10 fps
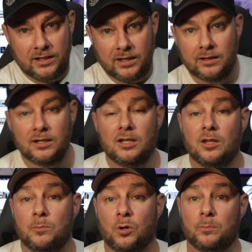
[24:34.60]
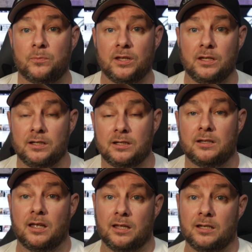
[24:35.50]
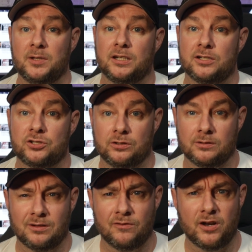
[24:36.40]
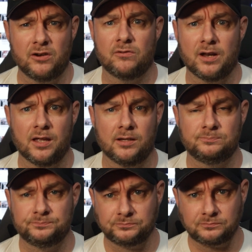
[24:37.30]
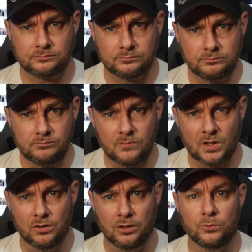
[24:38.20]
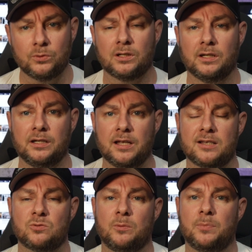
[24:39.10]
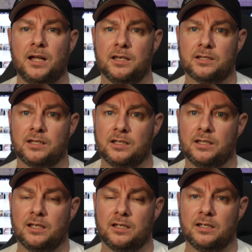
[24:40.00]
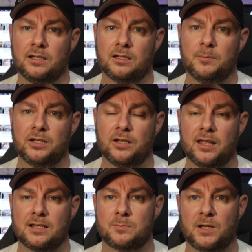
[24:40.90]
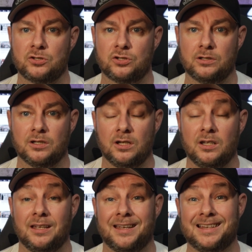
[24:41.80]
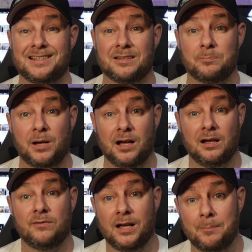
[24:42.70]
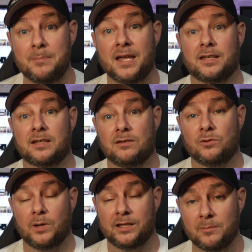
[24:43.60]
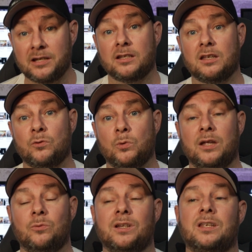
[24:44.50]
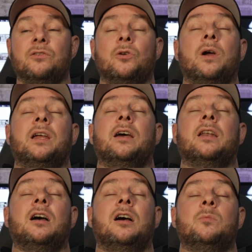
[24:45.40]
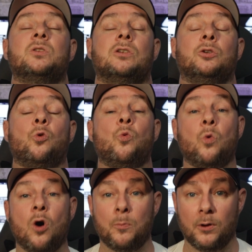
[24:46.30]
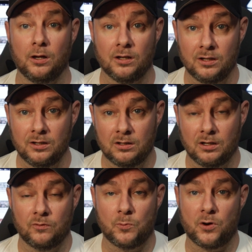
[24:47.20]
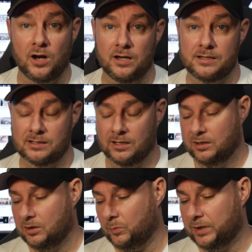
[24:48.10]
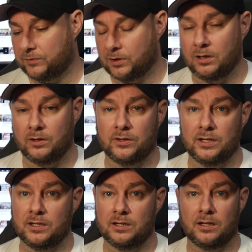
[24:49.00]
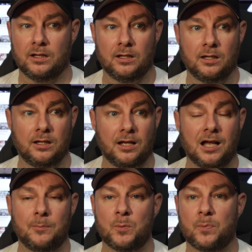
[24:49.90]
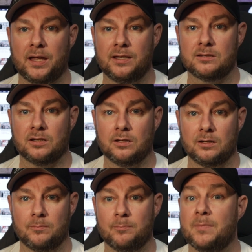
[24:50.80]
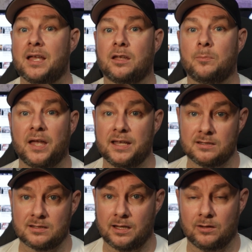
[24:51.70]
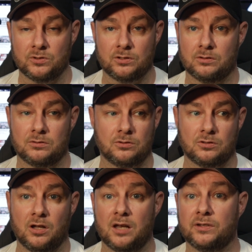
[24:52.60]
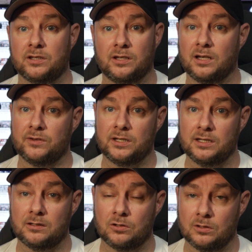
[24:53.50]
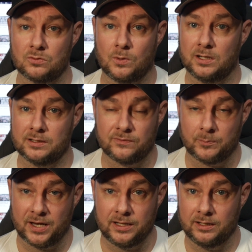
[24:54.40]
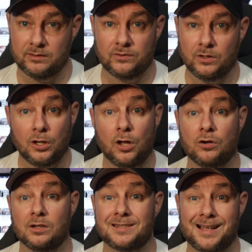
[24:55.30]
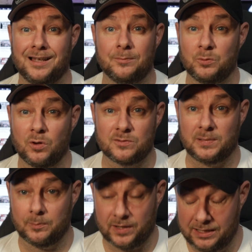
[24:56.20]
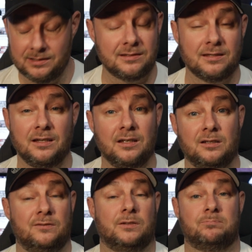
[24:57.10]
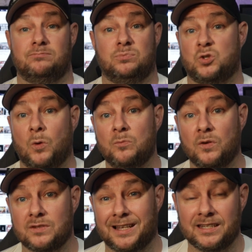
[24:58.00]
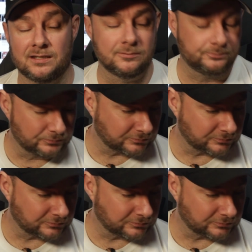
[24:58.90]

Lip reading: think you can. But the limited edition, very rare Luke in X-Wing pilot gear, Commander expansion. is part of our mega giveaway. The mega giveaway, we are giving away an absolute whopper of a prize. We've got the Army Painter Mega Paint Set, which has just got everything you'll ever need colours wise for painting for a long time. You want to buy paints for 12 months at least.